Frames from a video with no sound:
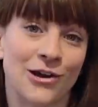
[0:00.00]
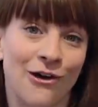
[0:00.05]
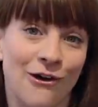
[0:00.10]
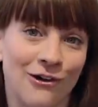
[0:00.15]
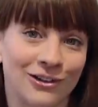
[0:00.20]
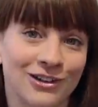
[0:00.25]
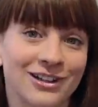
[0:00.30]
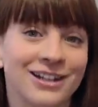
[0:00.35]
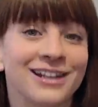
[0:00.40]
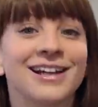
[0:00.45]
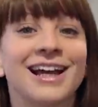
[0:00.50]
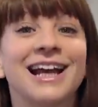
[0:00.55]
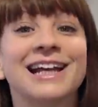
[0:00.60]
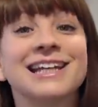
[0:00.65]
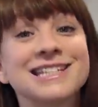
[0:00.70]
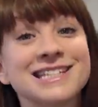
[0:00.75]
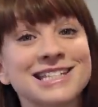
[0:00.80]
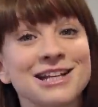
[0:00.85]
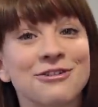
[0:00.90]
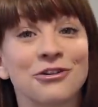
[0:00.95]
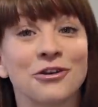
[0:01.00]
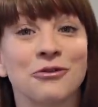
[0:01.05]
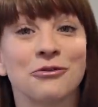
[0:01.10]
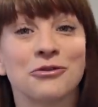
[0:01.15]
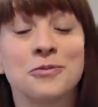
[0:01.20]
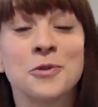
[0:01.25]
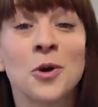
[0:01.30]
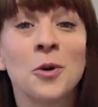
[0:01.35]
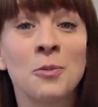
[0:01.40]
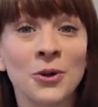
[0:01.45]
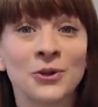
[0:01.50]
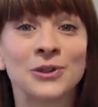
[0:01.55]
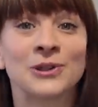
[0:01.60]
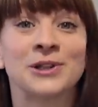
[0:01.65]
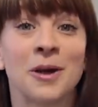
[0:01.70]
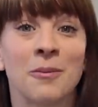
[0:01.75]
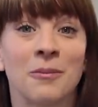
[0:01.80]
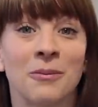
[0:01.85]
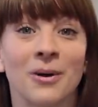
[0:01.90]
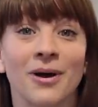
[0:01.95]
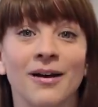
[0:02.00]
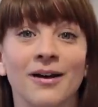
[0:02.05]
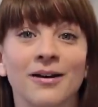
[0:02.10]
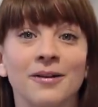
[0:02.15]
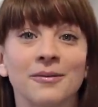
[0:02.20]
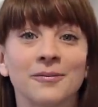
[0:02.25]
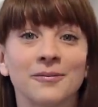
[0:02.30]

long and is different from your model number.